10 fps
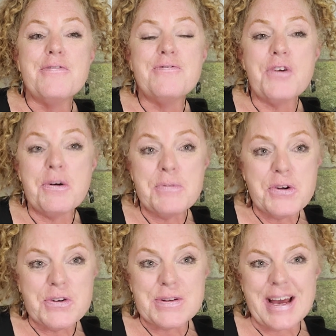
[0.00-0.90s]
Full
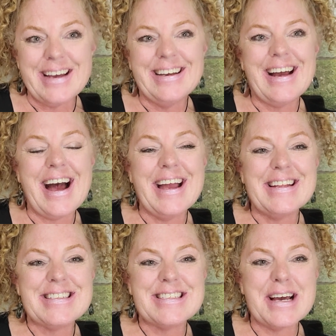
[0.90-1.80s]
moon,
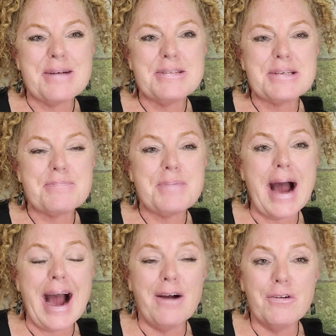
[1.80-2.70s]
it's a
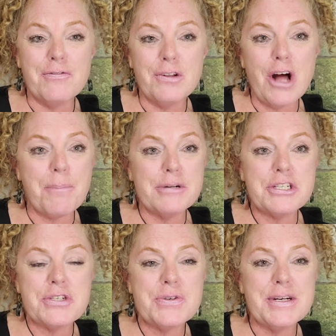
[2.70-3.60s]
powerful
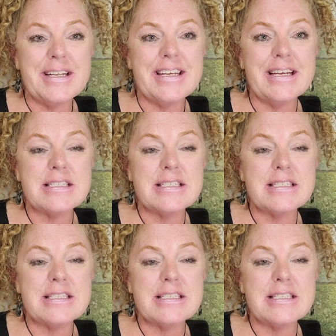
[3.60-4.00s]
opportunity.